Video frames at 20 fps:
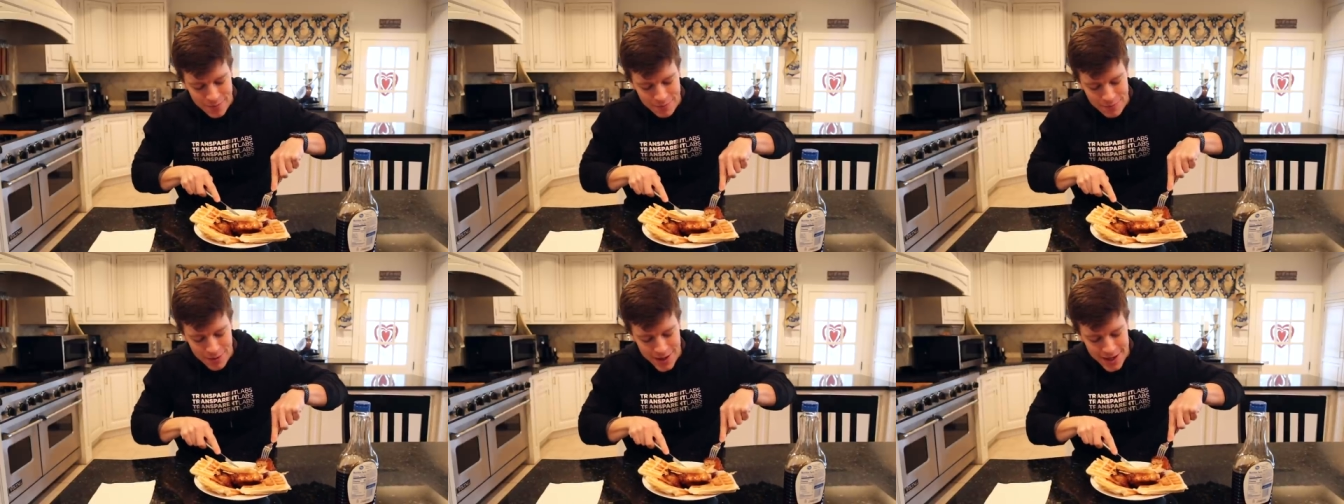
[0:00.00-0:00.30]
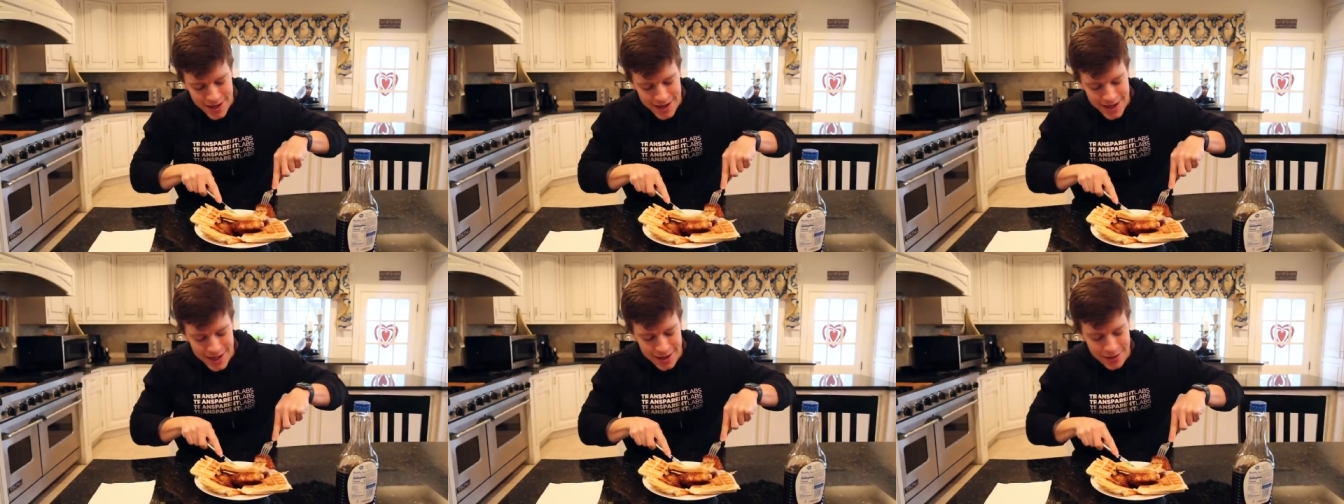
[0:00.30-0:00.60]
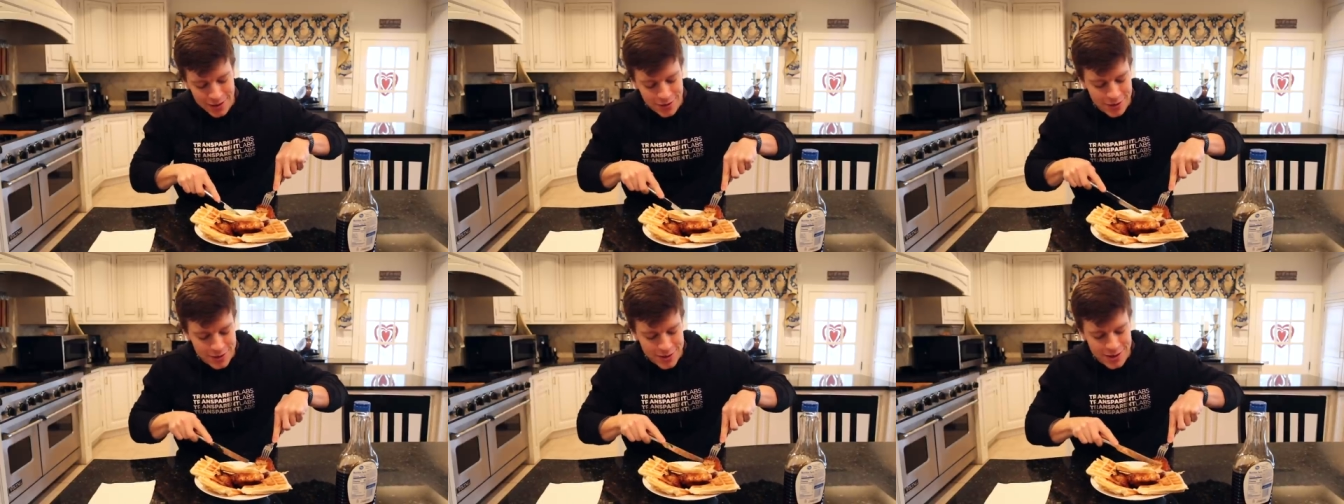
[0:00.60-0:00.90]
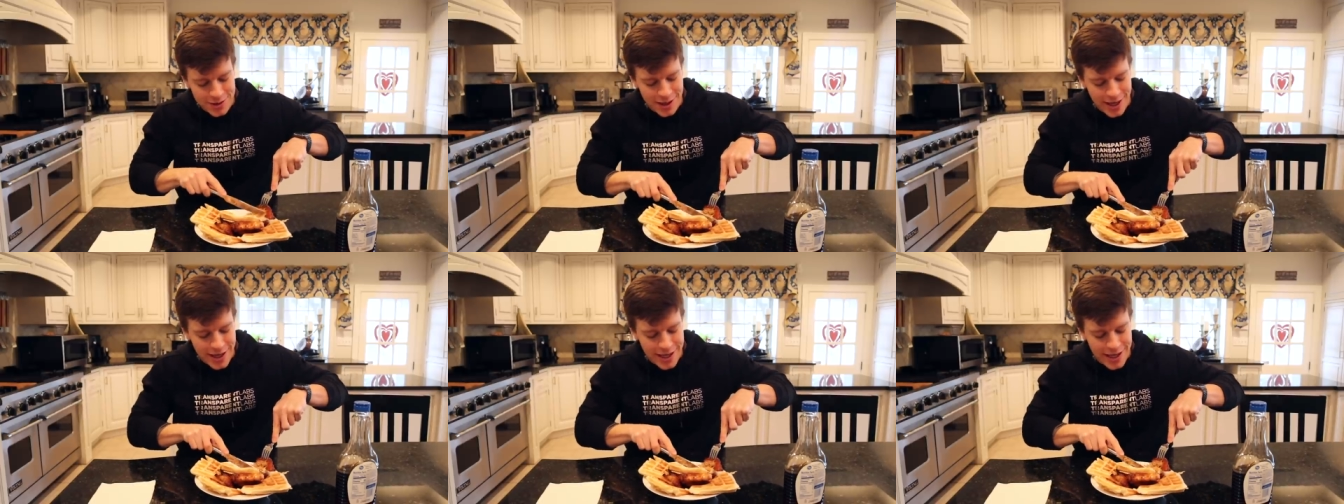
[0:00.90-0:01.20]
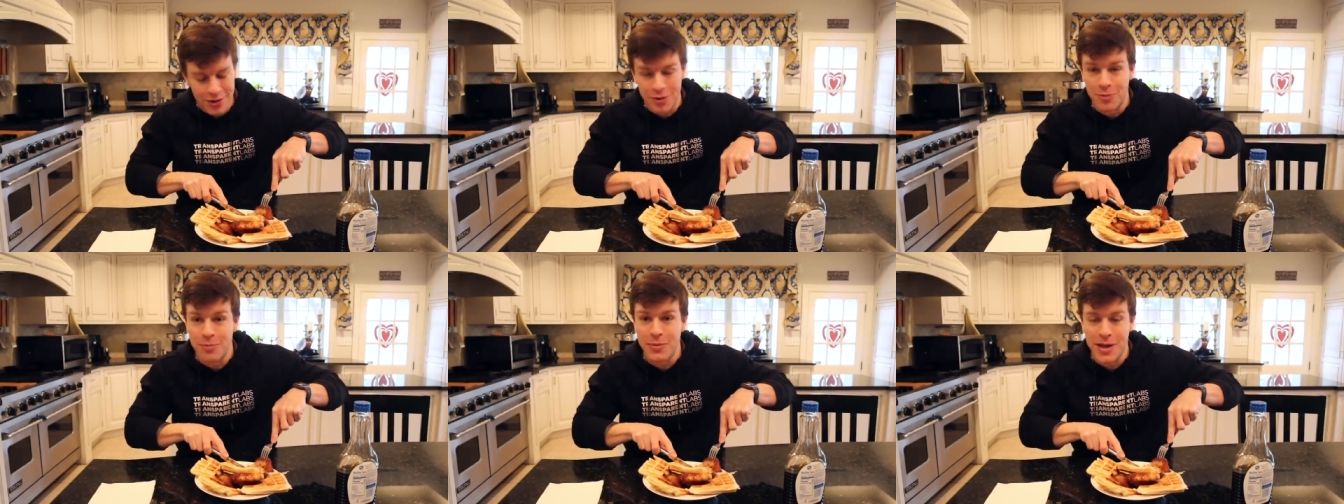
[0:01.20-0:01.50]
but it looked like
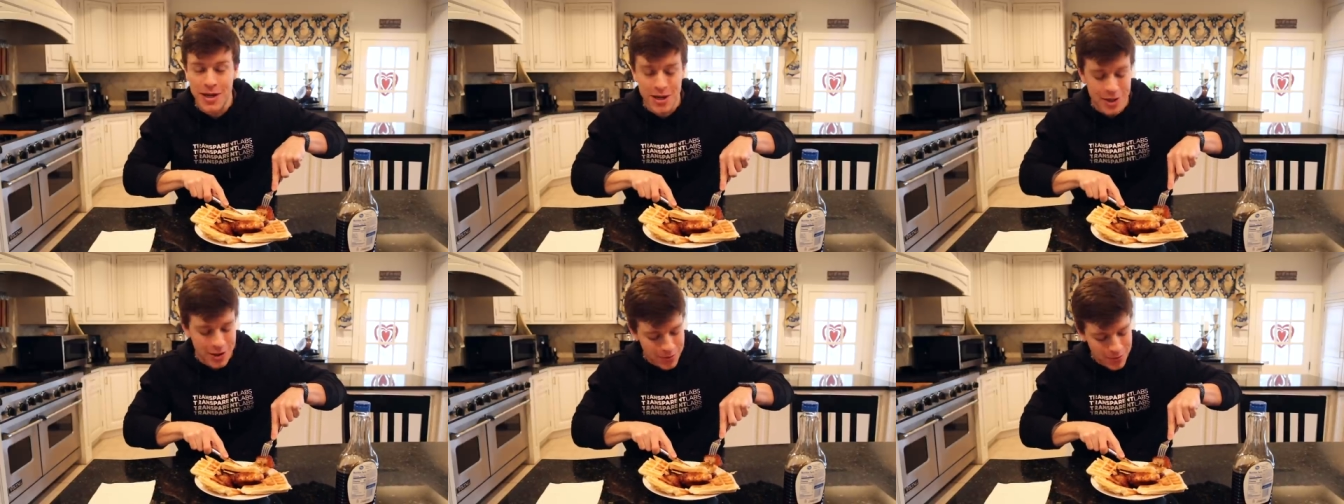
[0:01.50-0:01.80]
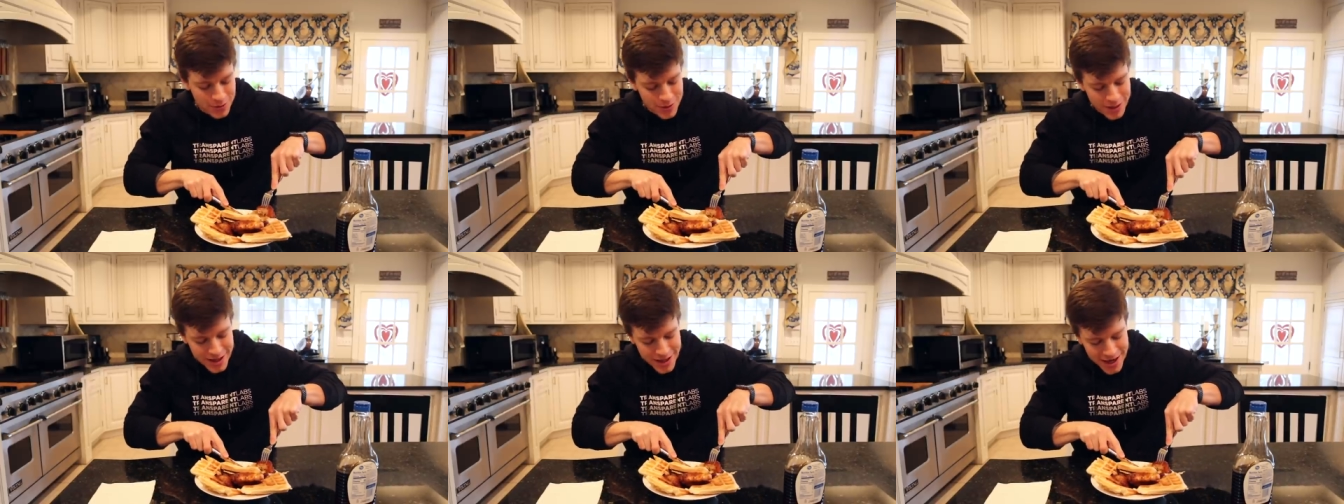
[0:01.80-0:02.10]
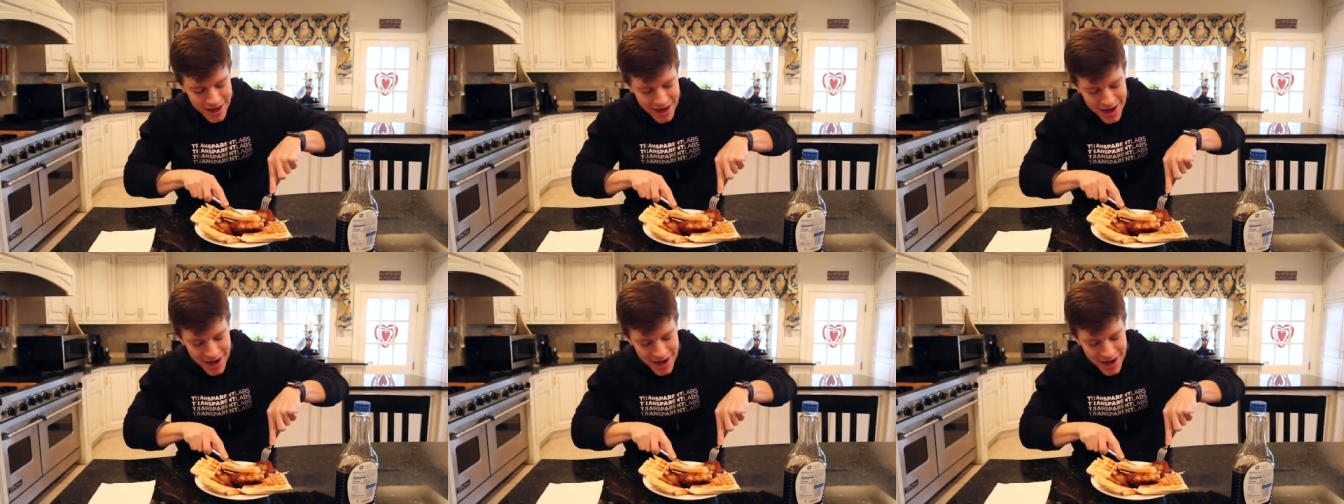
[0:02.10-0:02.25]
it would be a good one,